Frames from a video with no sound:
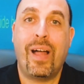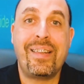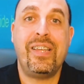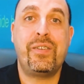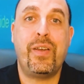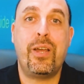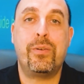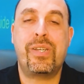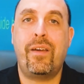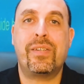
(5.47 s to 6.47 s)
you like these
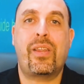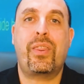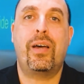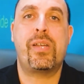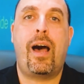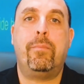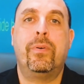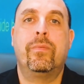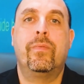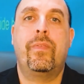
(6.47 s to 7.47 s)
videos, give us a thumbs up.
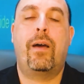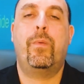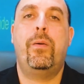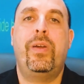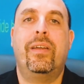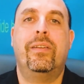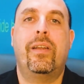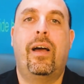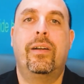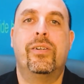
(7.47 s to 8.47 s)
That way we can
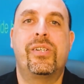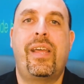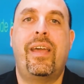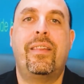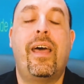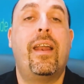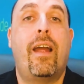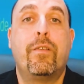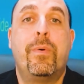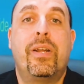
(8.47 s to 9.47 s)
understand that
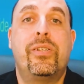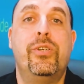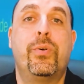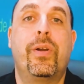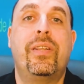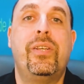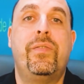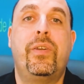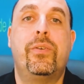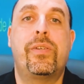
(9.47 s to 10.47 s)
everybody's enjoying these
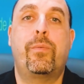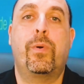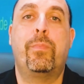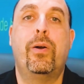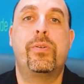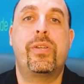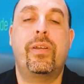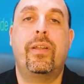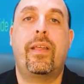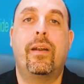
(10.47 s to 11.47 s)
videos that we're posting
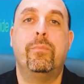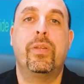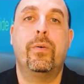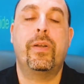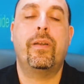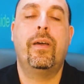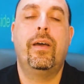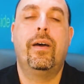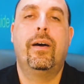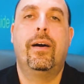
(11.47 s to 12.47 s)
and that I'm doing.
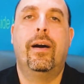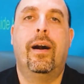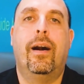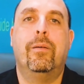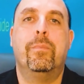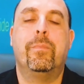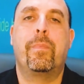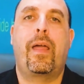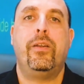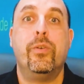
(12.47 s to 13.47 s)

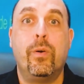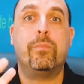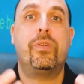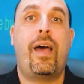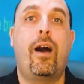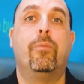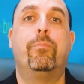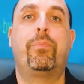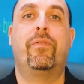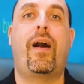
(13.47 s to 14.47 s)
I do them to
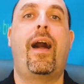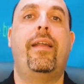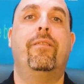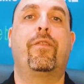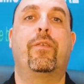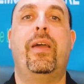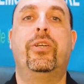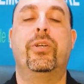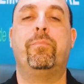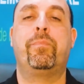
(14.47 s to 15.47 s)
help provide
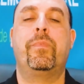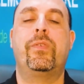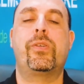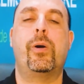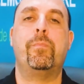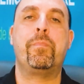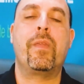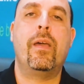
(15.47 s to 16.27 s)
information. So